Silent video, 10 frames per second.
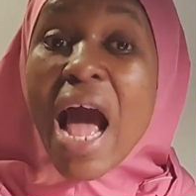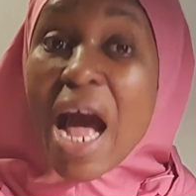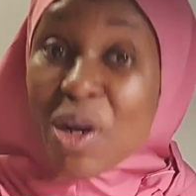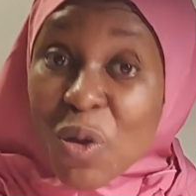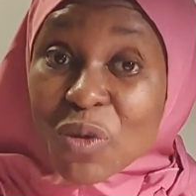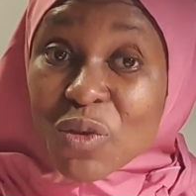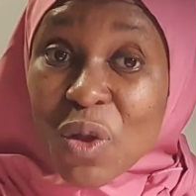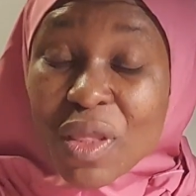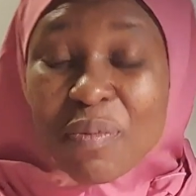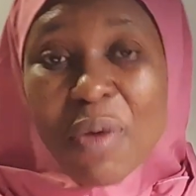and
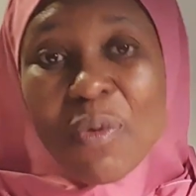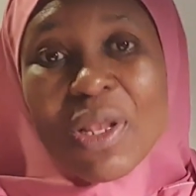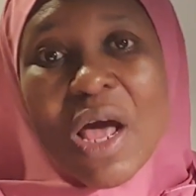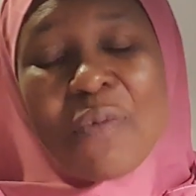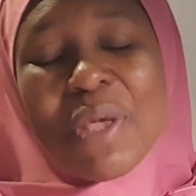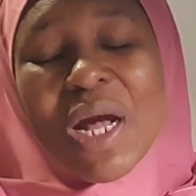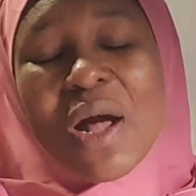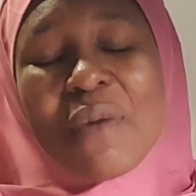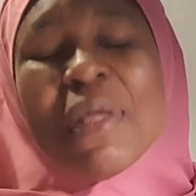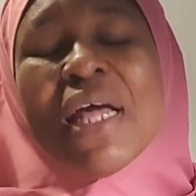also the people that will
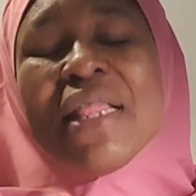become